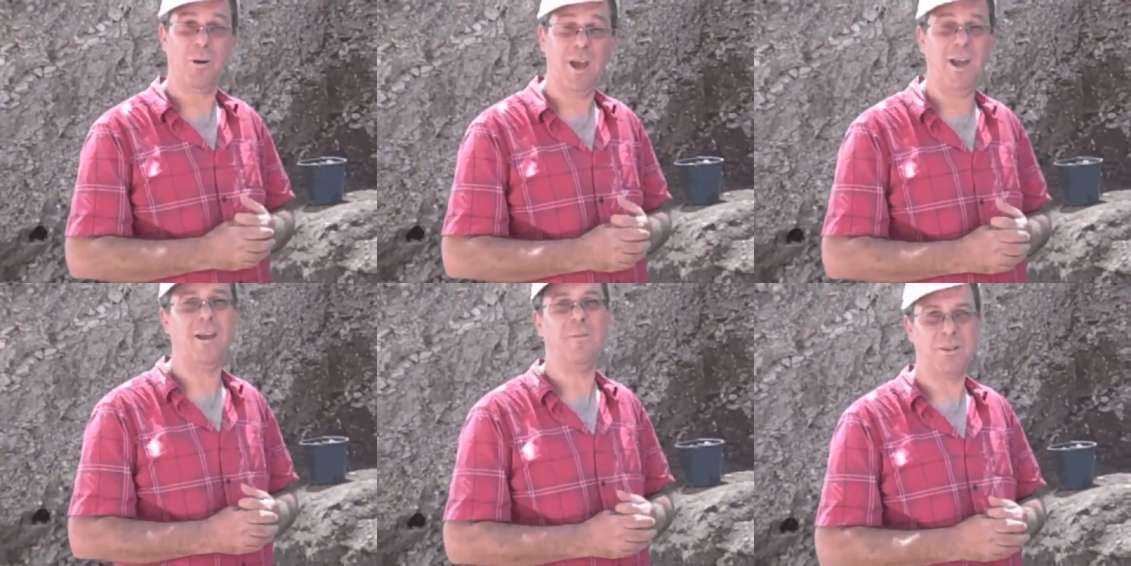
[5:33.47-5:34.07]

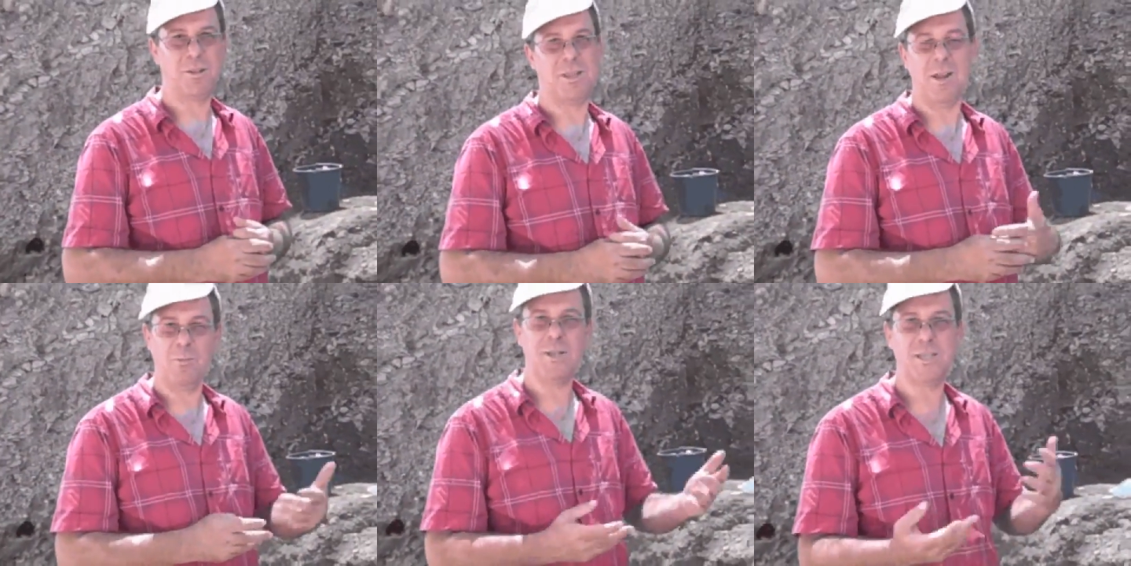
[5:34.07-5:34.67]
Okay, but
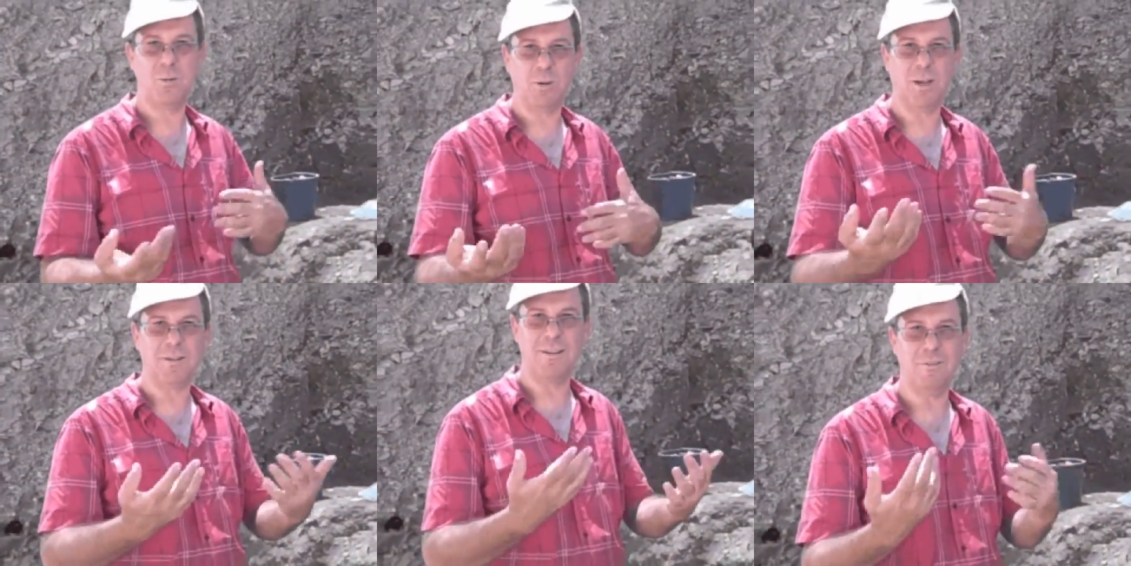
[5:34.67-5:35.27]
then we'll see what
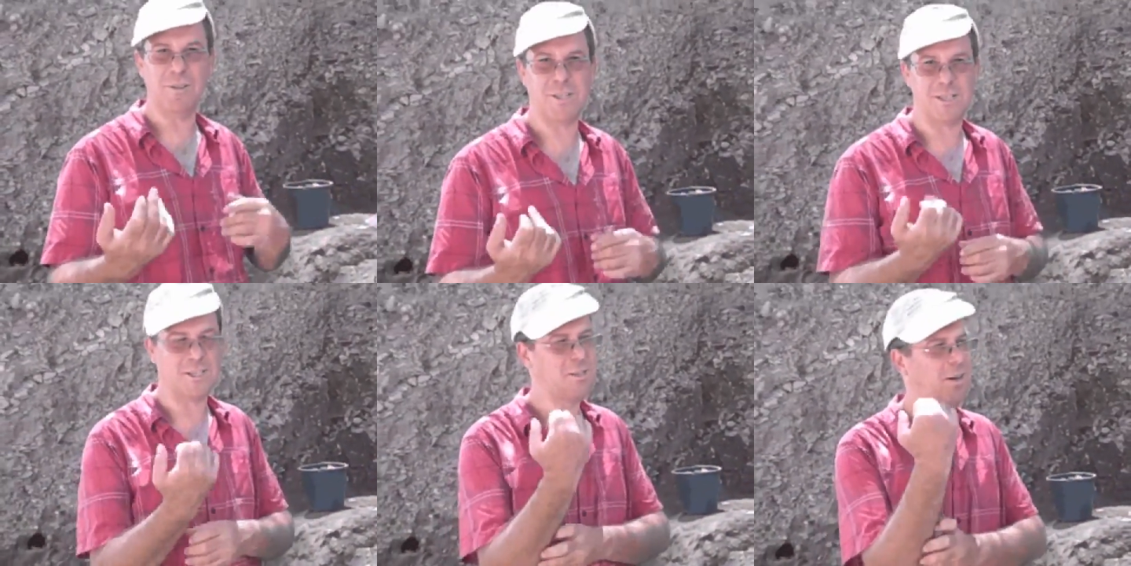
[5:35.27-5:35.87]
are the
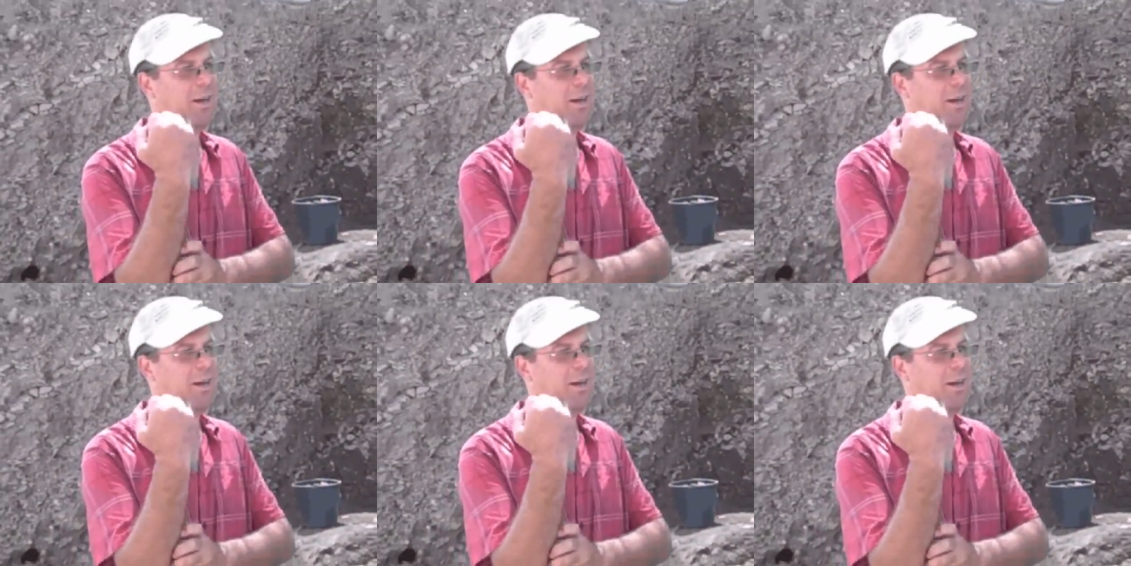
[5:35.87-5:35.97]
differences.